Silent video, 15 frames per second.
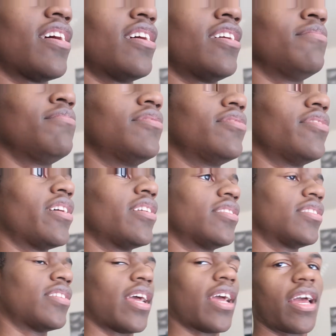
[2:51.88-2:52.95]
I'm
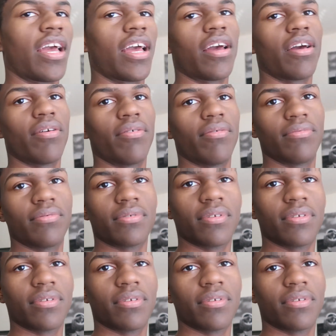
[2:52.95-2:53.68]
stressed out.